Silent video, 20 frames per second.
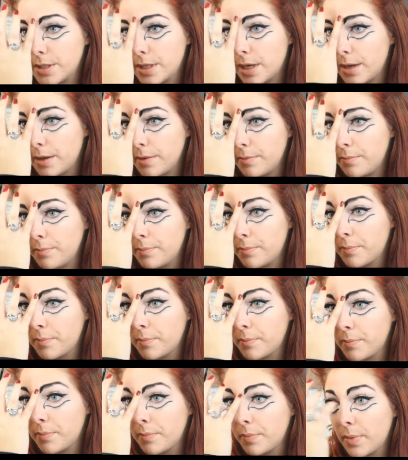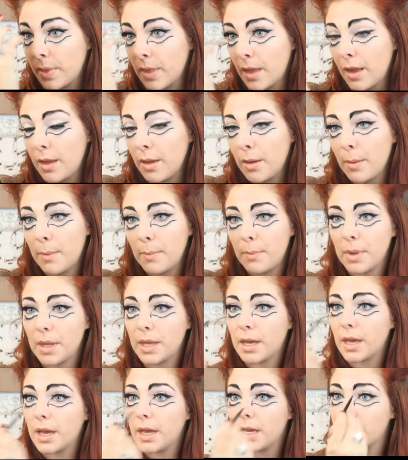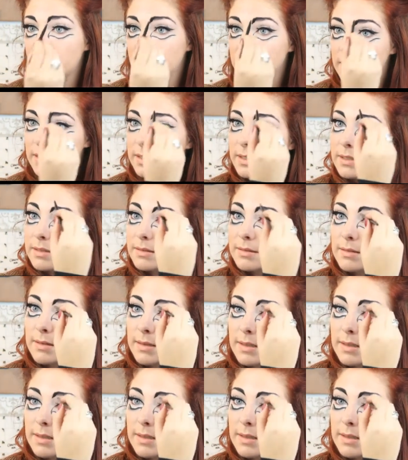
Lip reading: done, because